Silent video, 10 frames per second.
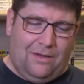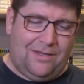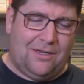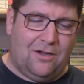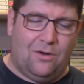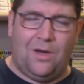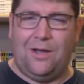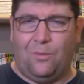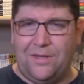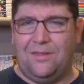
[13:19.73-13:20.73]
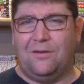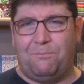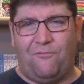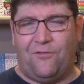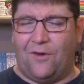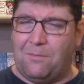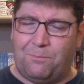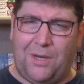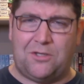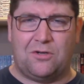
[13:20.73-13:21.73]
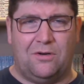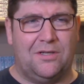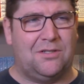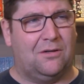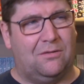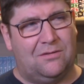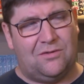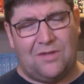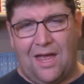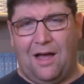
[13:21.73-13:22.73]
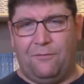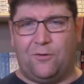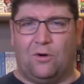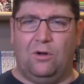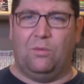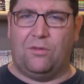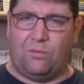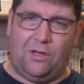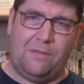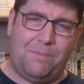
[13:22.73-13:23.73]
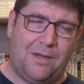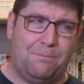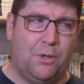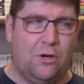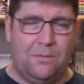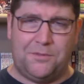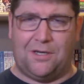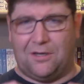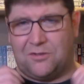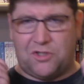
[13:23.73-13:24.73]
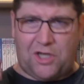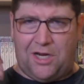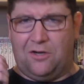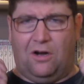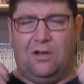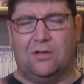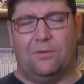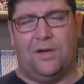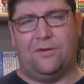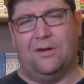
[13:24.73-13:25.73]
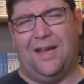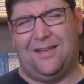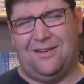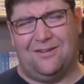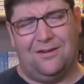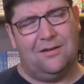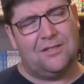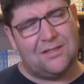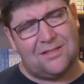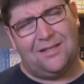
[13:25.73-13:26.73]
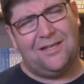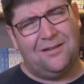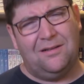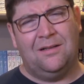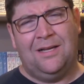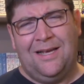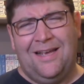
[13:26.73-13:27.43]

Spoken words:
you know, when the front picture is a elf girl with really big boobs and a chain collar around her neck, you're just a little,